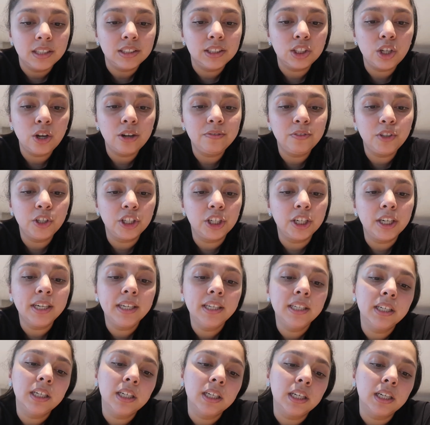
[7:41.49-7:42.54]
So if you're
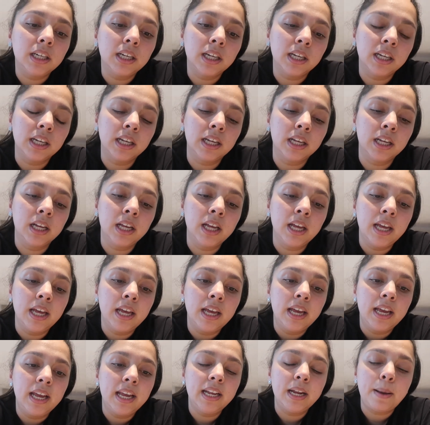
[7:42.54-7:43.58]
in a
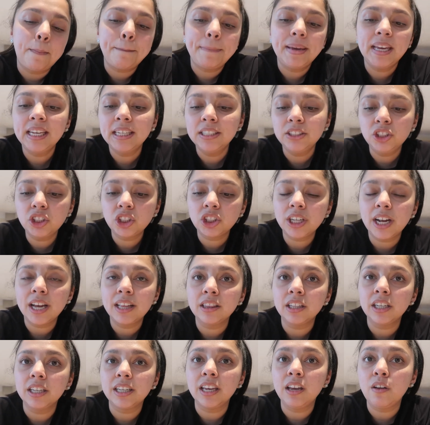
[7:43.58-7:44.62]
pinch
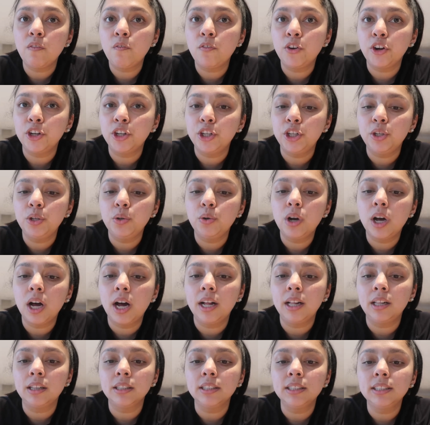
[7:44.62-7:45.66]
and looking for new
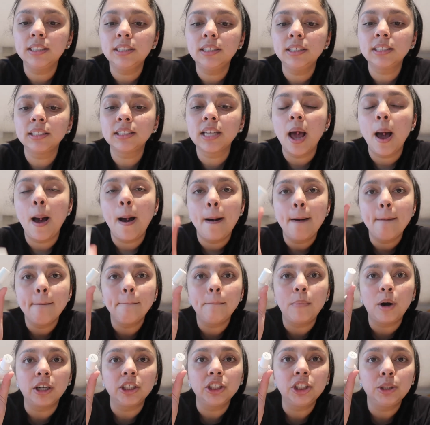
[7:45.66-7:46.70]
colors,
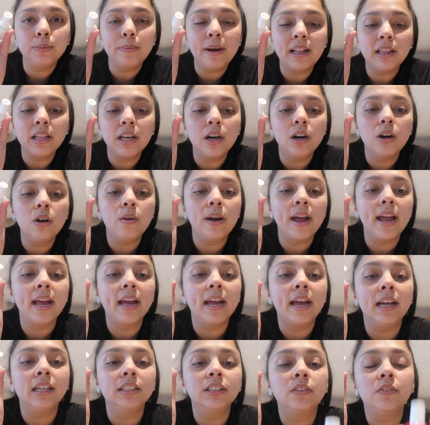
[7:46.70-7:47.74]
Marshmallow
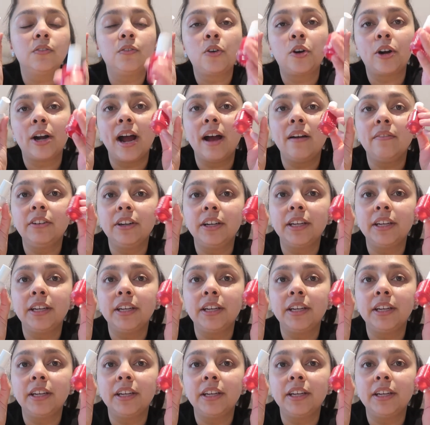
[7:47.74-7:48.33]
and Forever